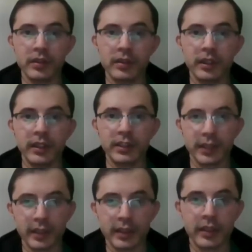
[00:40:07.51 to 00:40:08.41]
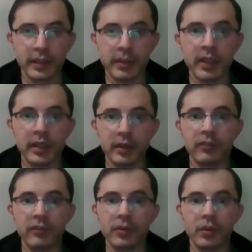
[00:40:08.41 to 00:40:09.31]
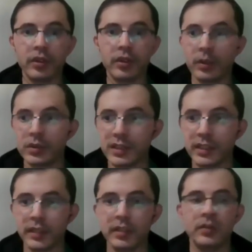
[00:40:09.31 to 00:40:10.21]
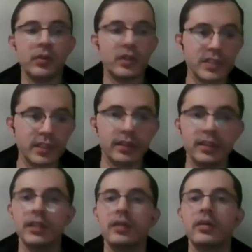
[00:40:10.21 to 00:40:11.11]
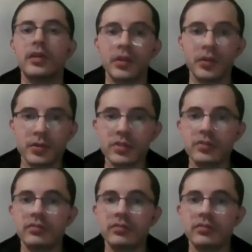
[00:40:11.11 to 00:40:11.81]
Actually, in the beginning of the war, I was like constantly on the news,